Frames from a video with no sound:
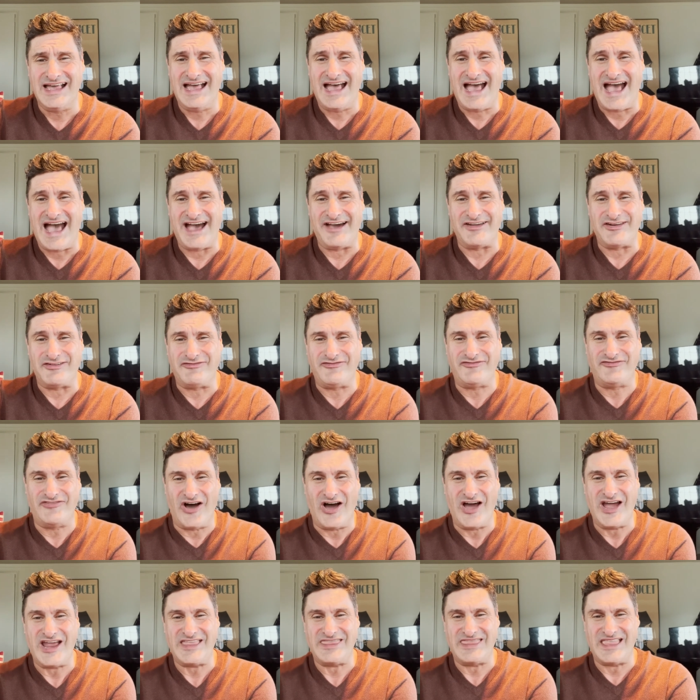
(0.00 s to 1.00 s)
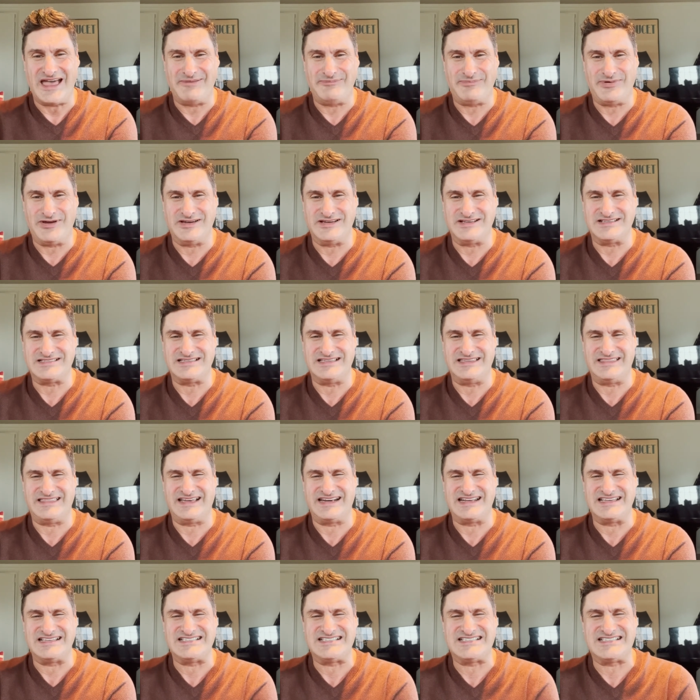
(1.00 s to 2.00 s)
how to find that person
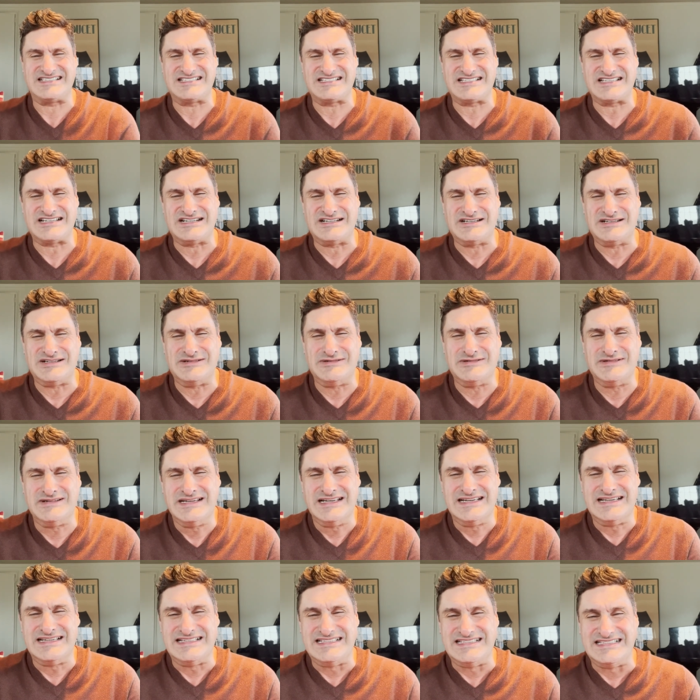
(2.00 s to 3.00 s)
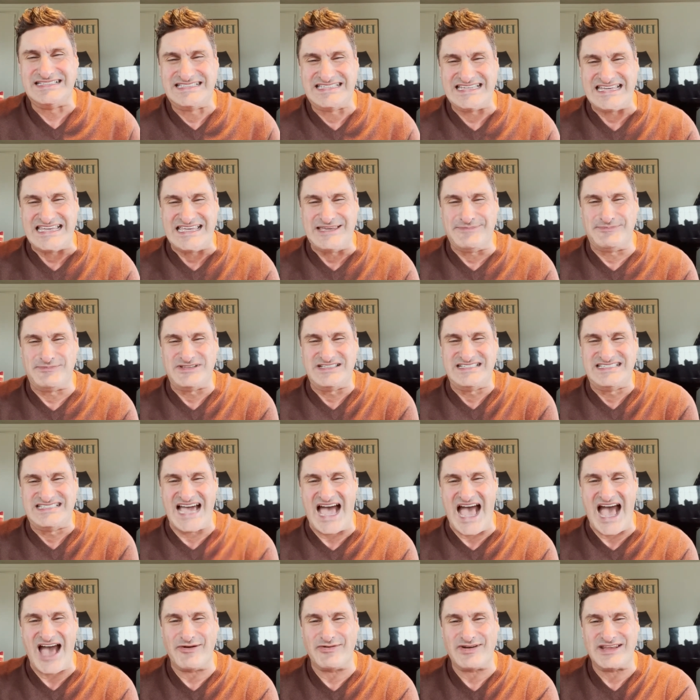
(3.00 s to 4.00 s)
that is so deep
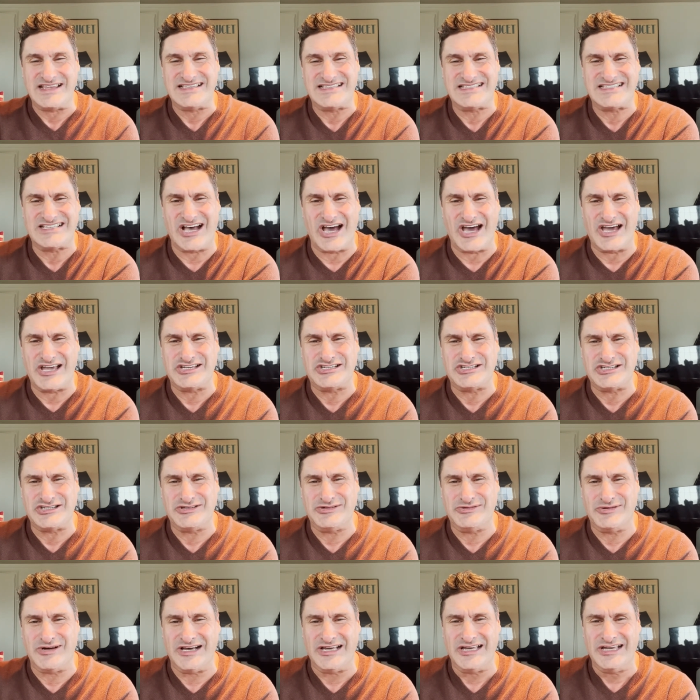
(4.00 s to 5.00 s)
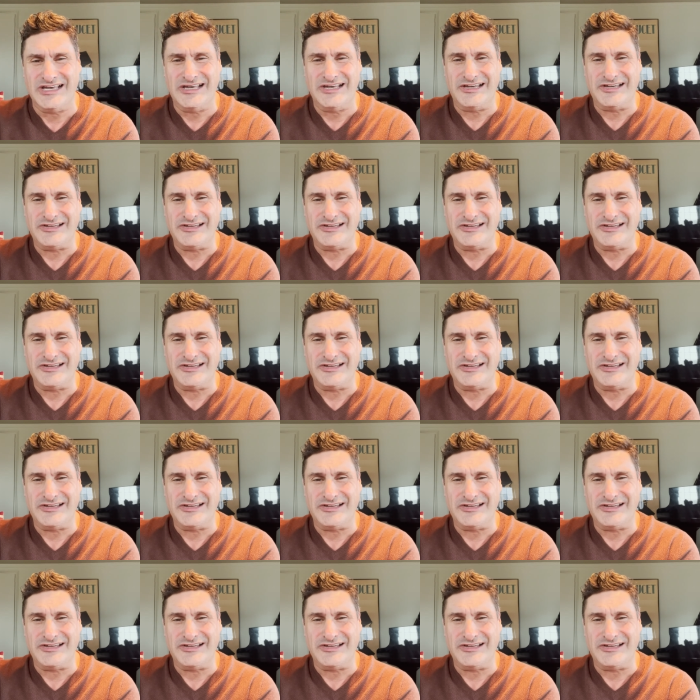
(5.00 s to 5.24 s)
down inside you,